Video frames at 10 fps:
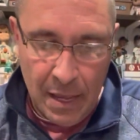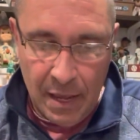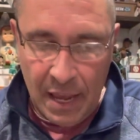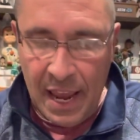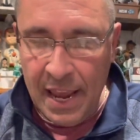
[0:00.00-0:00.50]

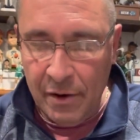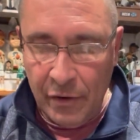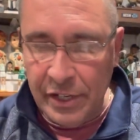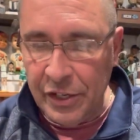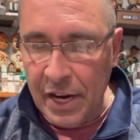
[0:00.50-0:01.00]
And
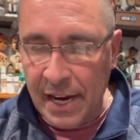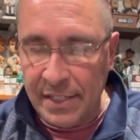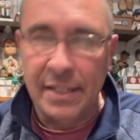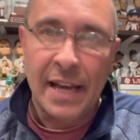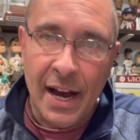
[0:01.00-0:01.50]
Reggie
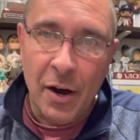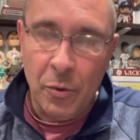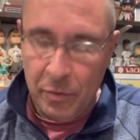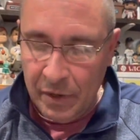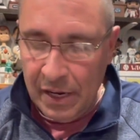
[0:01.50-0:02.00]
Jackson, now
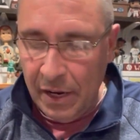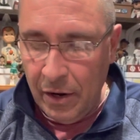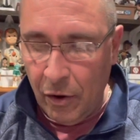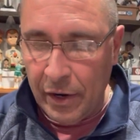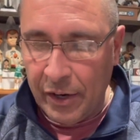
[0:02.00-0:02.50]

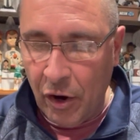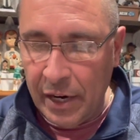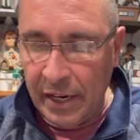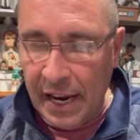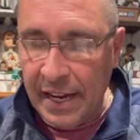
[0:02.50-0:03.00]
on a card
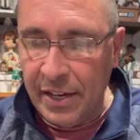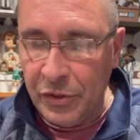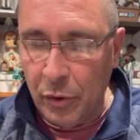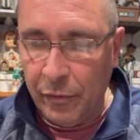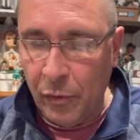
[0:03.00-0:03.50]
in a Yankees
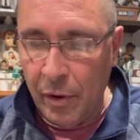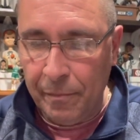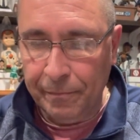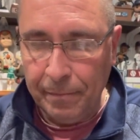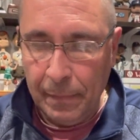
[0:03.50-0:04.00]
uniform,
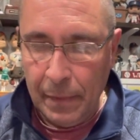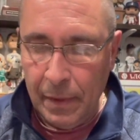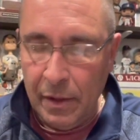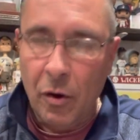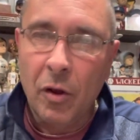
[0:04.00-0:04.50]

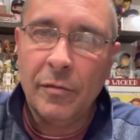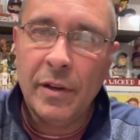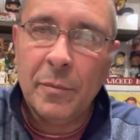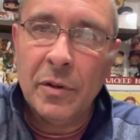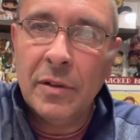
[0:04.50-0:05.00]
Hall of
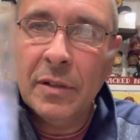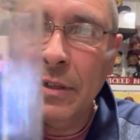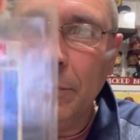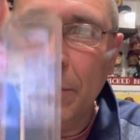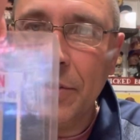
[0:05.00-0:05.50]
Famer,
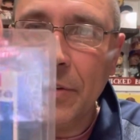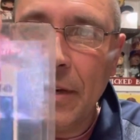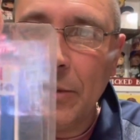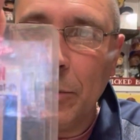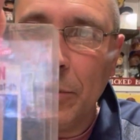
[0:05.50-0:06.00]
Mr.
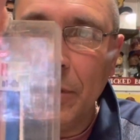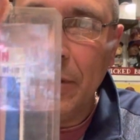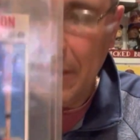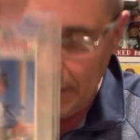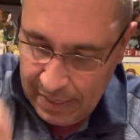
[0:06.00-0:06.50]
October.
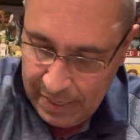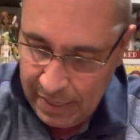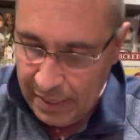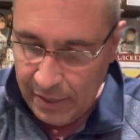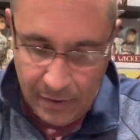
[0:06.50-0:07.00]

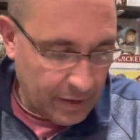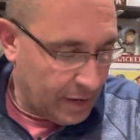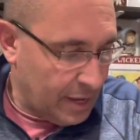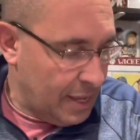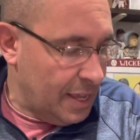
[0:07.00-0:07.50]
Okay.
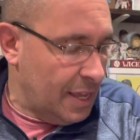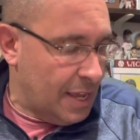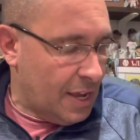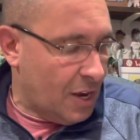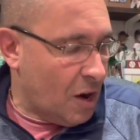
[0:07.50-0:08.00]

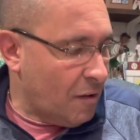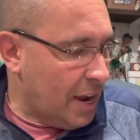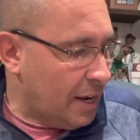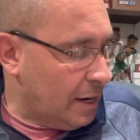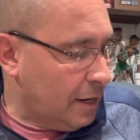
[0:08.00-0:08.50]
All
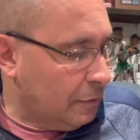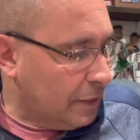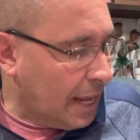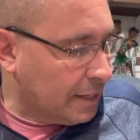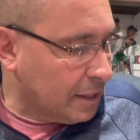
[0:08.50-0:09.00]
right.
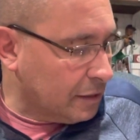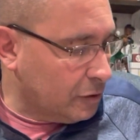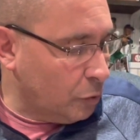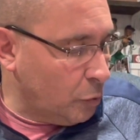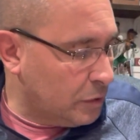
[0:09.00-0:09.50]
That
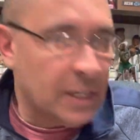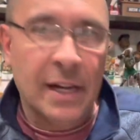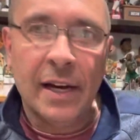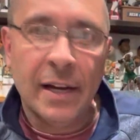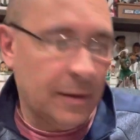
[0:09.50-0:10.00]
concludes
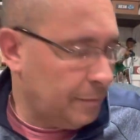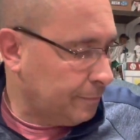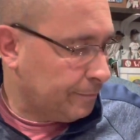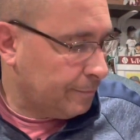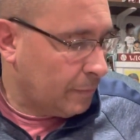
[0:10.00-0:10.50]
the
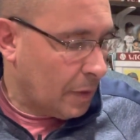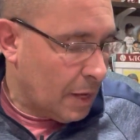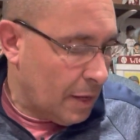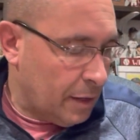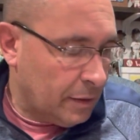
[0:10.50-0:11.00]

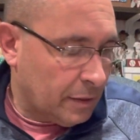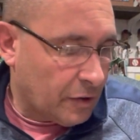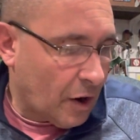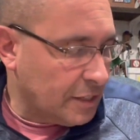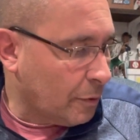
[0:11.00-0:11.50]

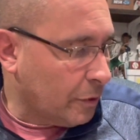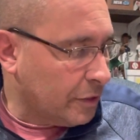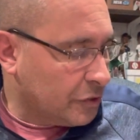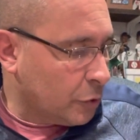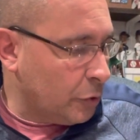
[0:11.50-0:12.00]
cards I wanted
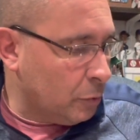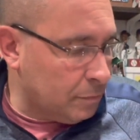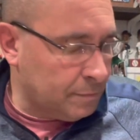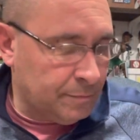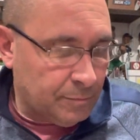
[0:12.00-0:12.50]
to show
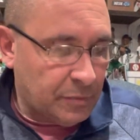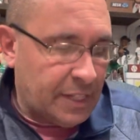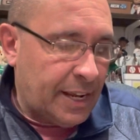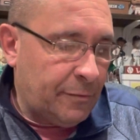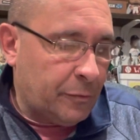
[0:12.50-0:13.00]
you
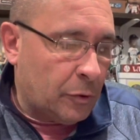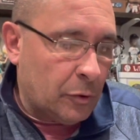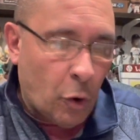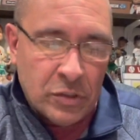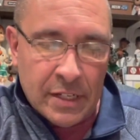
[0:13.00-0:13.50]
today for
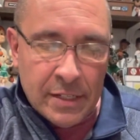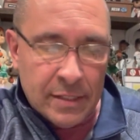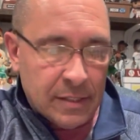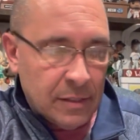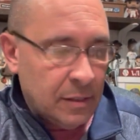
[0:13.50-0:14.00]
Hostess.